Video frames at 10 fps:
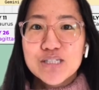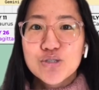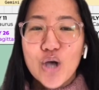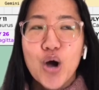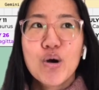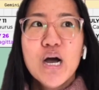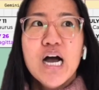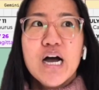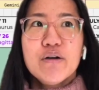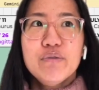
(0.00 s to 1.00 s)
So
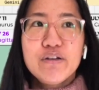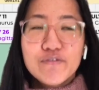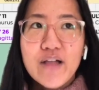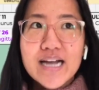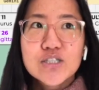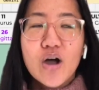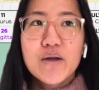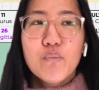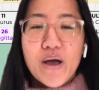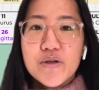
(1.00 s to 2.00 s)
reflect on
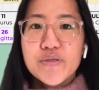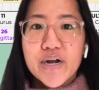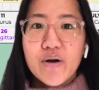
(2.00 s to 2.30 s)
whether there